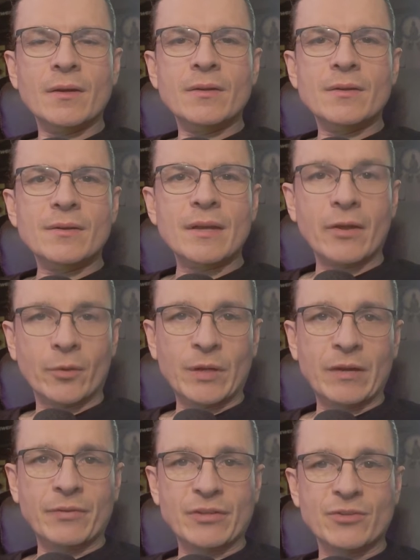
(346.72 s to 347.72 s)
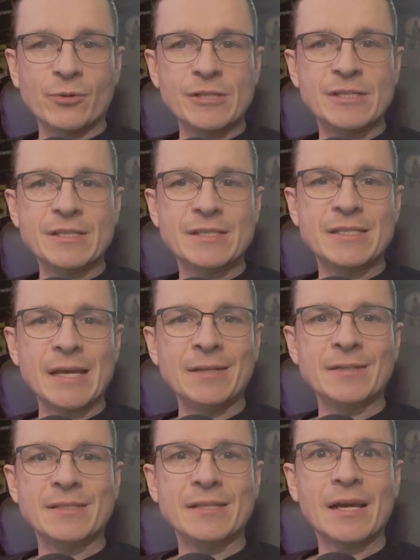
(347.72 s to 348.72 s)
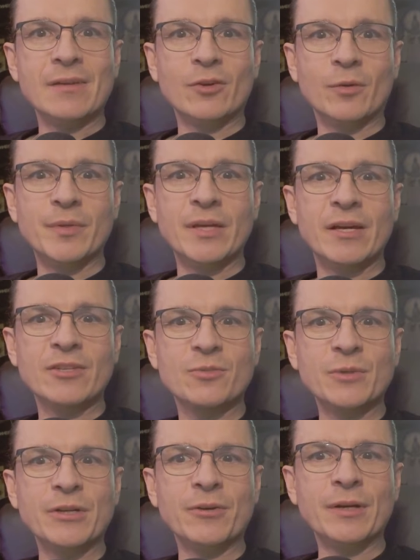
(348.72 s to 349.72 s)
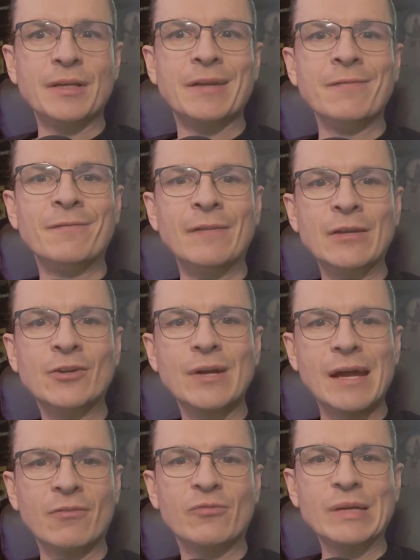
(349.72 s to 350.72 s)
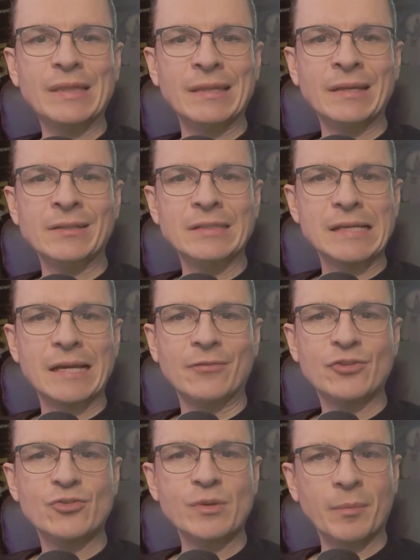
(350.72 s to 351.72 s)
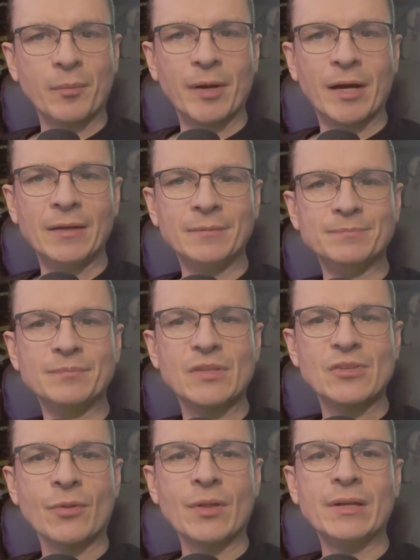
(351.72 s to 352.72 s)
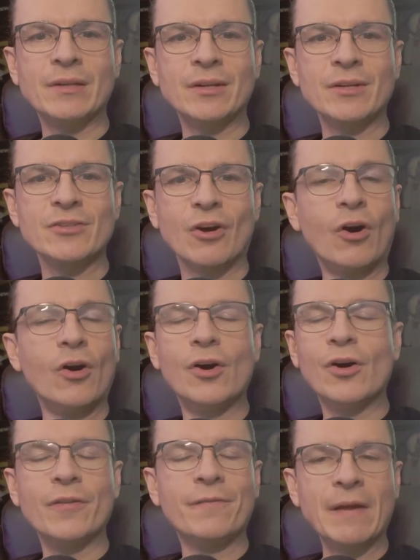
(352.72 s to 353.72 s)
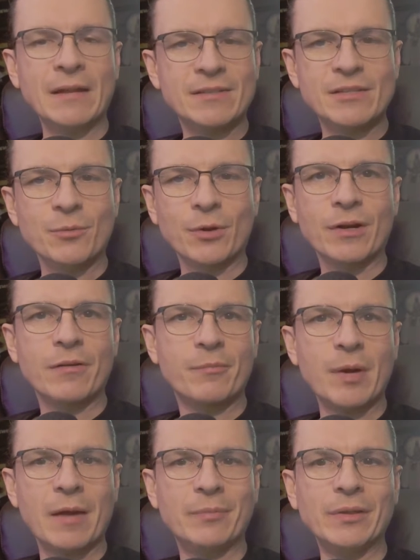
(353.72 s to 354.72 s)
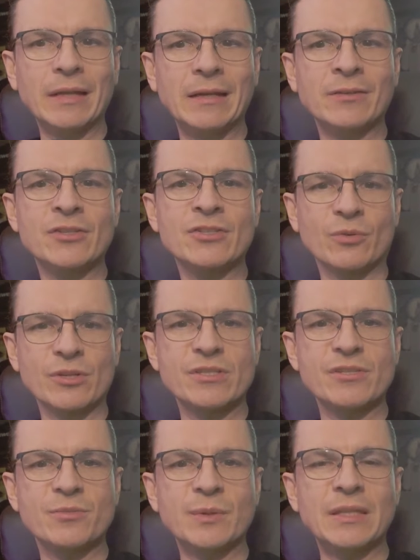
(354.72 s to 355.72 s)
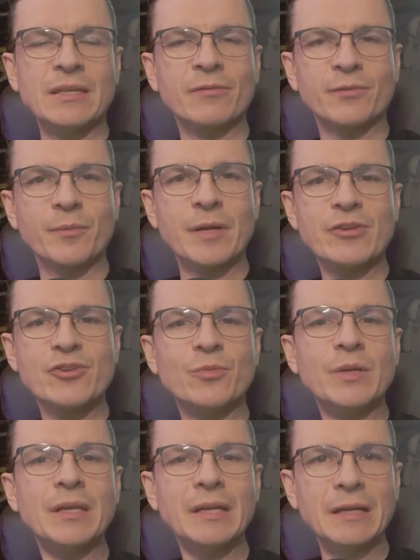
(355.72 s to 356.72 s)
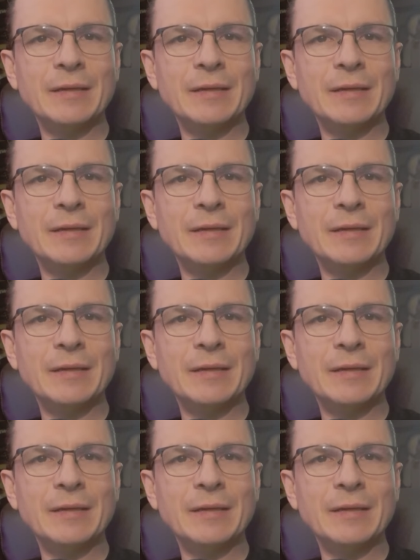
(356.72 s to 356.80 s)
Now that we have the sources set inside of OBS, we are going to configure everything inside of StreamerBot so that it does all the fancy work of populating the sources with the information we need.